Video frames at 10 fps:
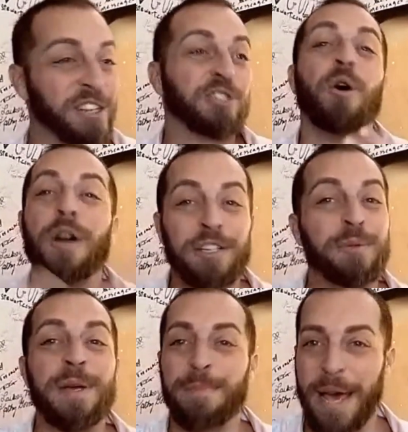there's going
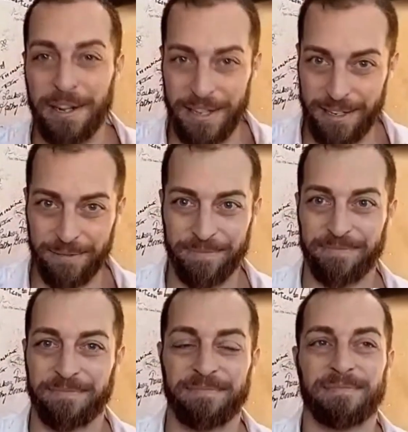to be meddling.
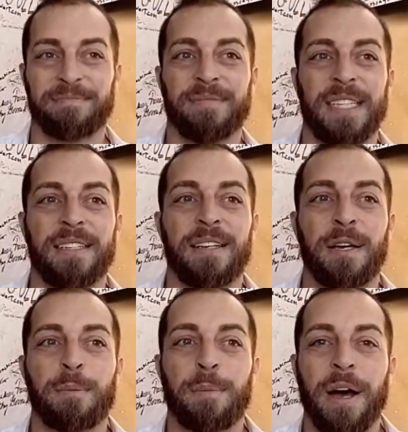
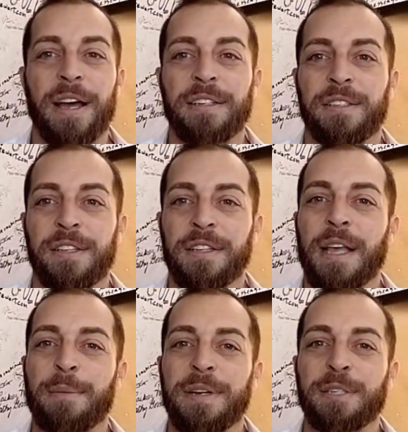But to the
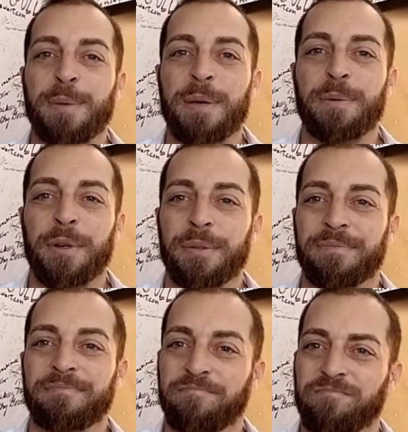Lebanese
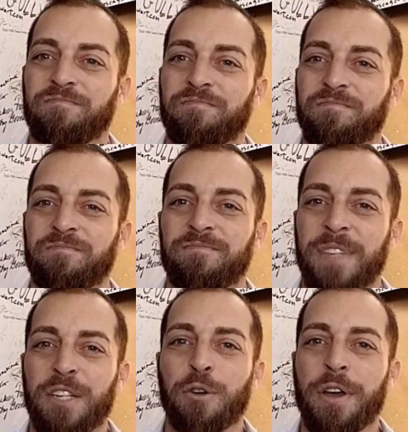people,
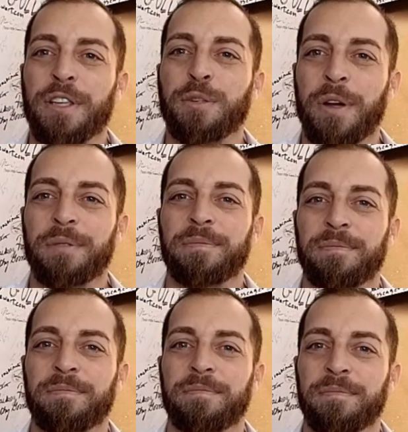enjoy this one.
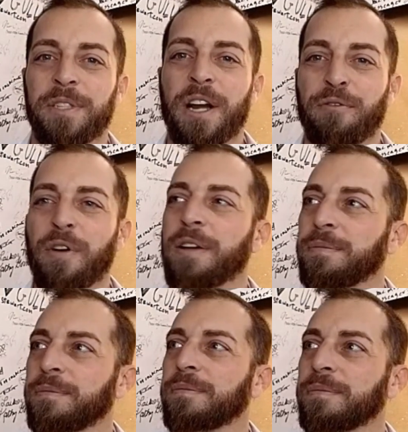You're gonna have fun.